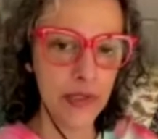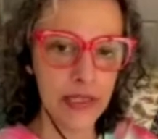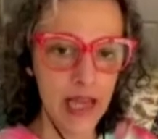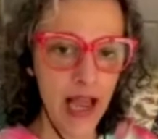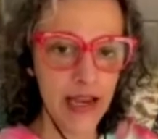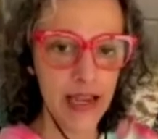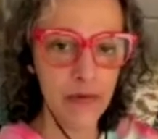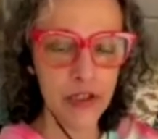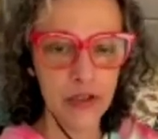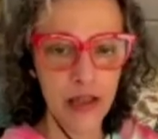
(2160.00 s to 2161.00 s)
really tiny,
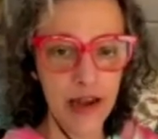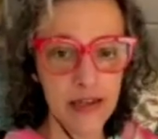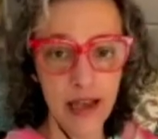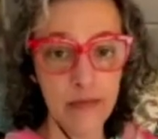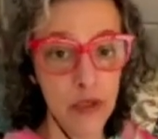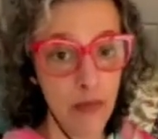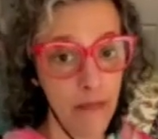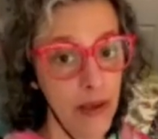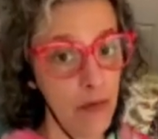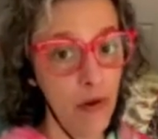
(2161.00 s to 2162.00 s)
which a lot of times you might
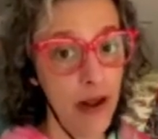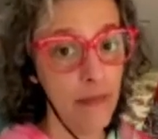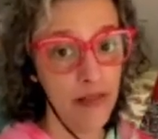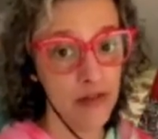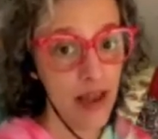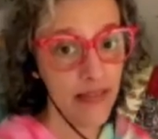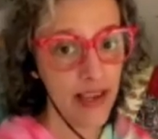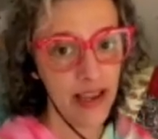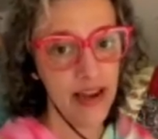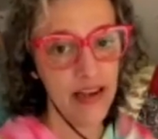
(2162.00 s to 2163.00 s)
pick one up and there's
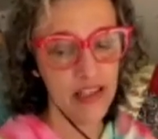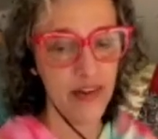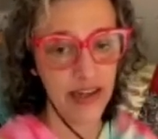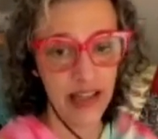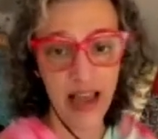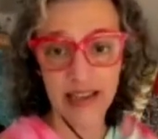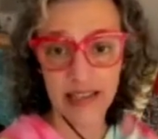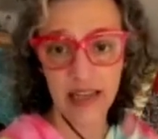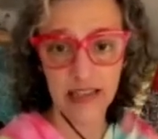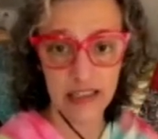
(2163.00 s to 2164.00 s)
nothing in it, it's very light, it's
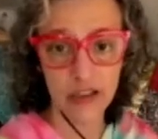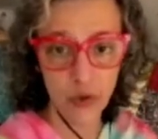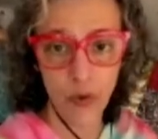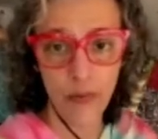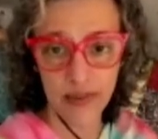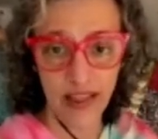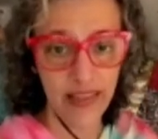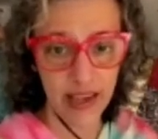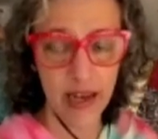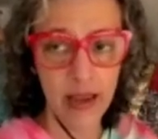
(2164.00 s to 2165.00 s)
like a little toy with
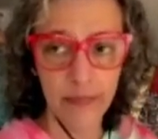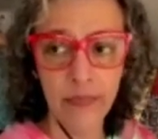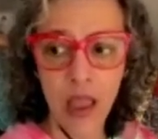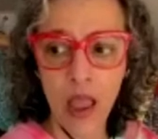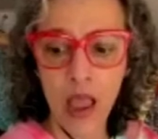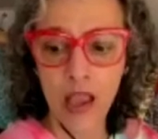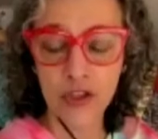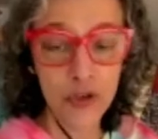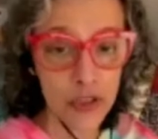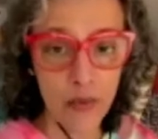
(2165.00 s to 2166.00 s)
nothing in it,
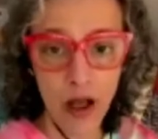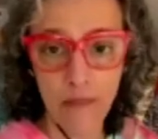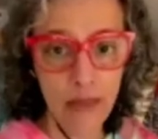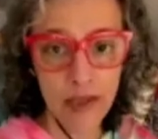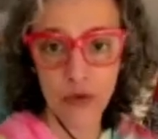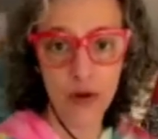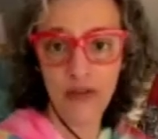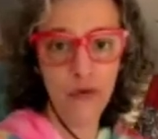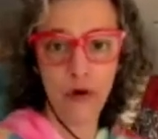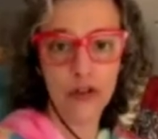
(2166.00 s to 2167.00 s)
too small, maybe
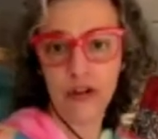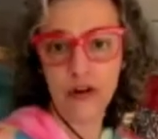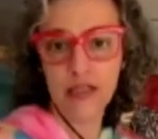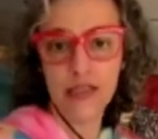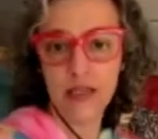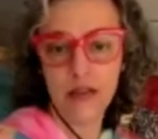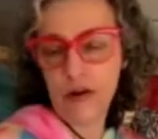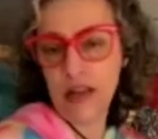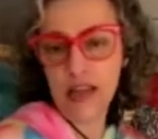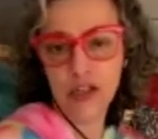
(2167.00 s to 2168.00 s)
24, 36,
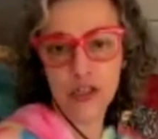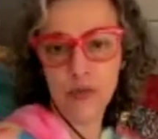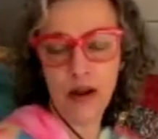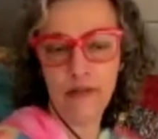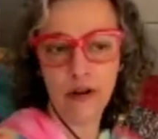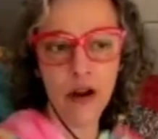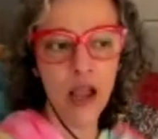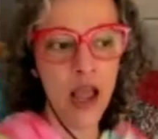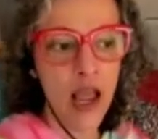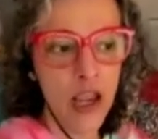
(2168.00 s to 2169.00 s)
30 inches, whatever.
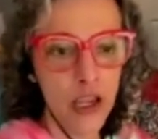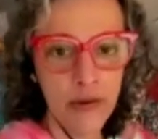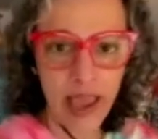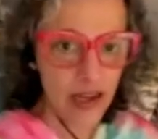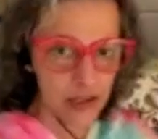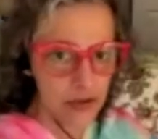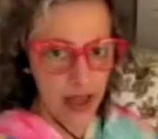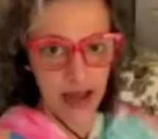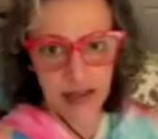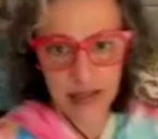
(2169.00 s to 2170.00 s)
You can't do
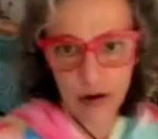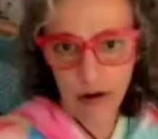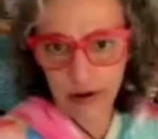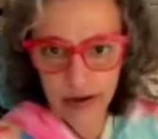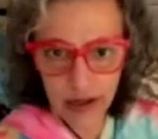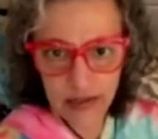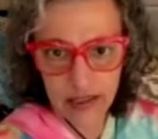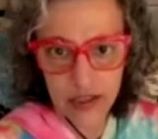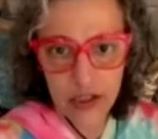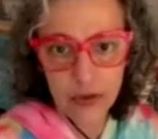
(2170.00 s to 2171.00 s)
that as a grown adult.
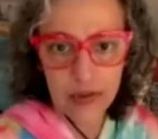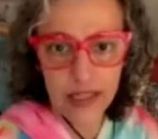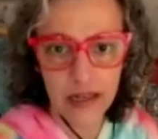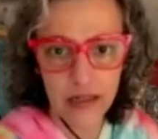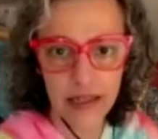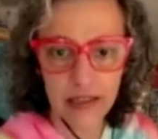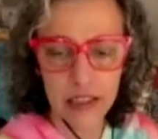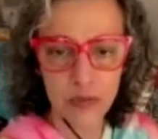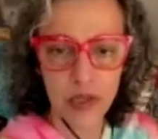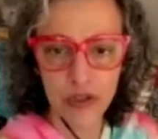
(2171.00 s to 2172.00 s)
It's too little. It'll
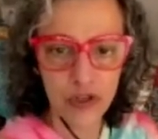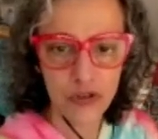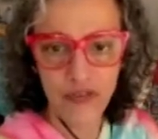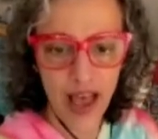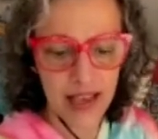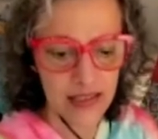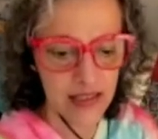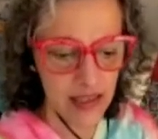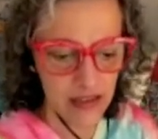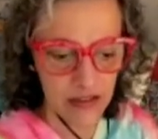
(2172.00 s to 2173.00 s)
spin too fast.
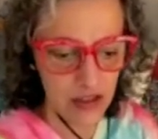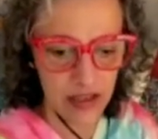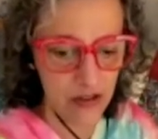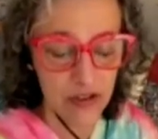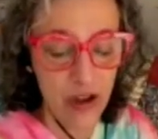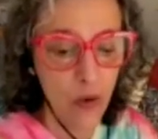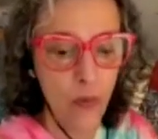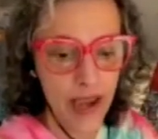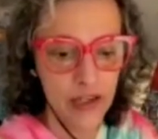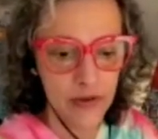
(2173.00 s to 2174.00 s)
It'll there's no
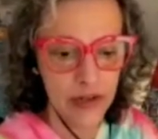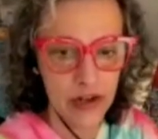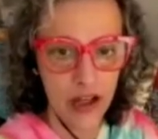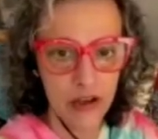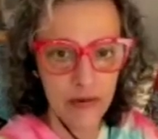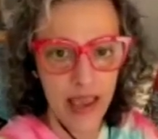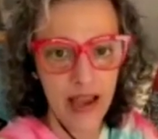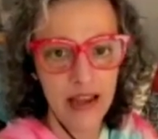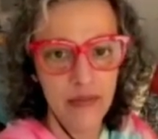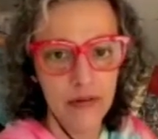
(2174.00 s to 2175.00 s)
weight to it at all. You
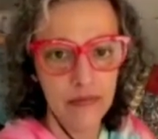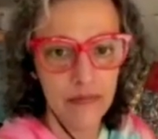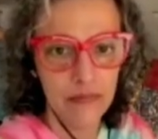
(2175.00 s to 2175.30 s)
can't even